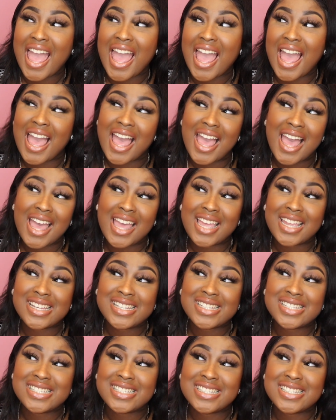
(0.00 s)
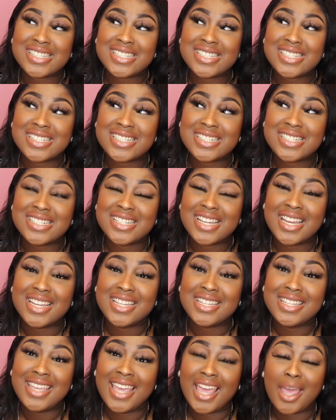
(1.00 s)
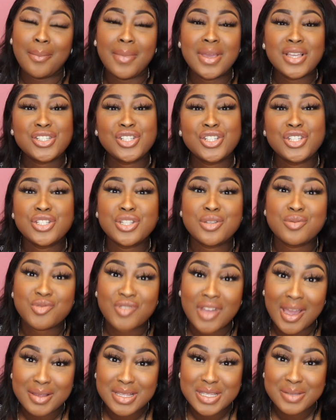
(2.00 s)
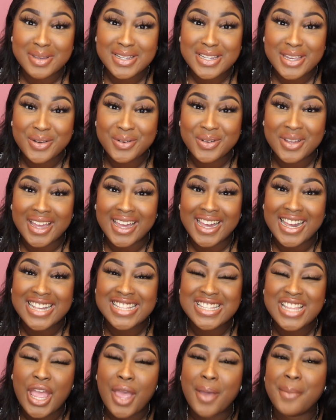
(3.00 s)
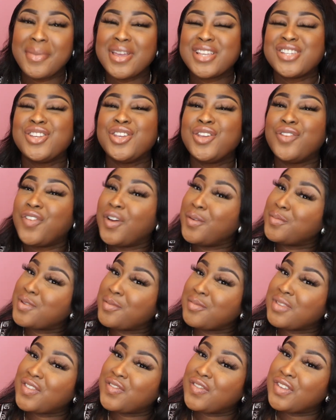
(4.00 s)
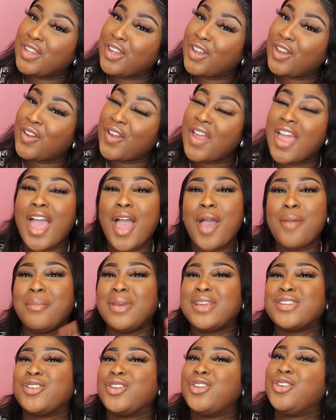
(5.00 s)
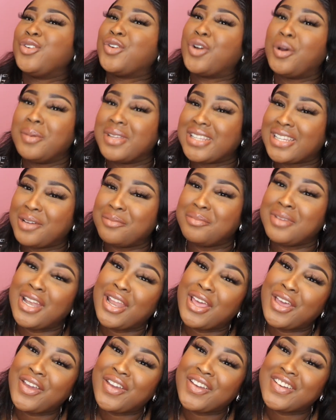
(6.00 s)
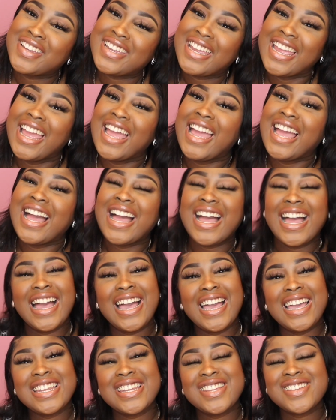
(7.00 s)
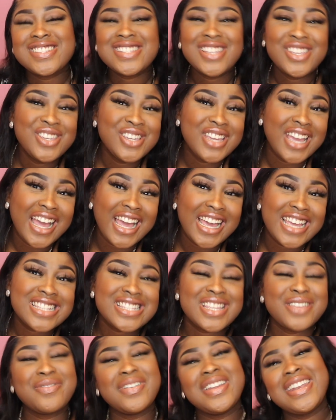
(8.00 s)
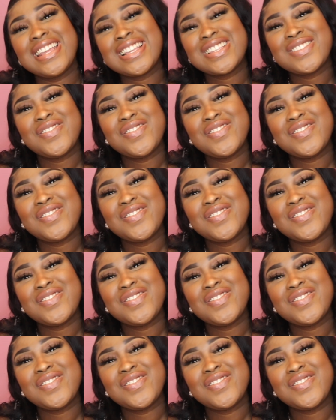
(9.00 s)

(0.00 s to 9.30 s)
and yeah make sure you subscribe to my channel guys make sure you thumbs up this video and make sure you comment down below and I'll see you guys in my next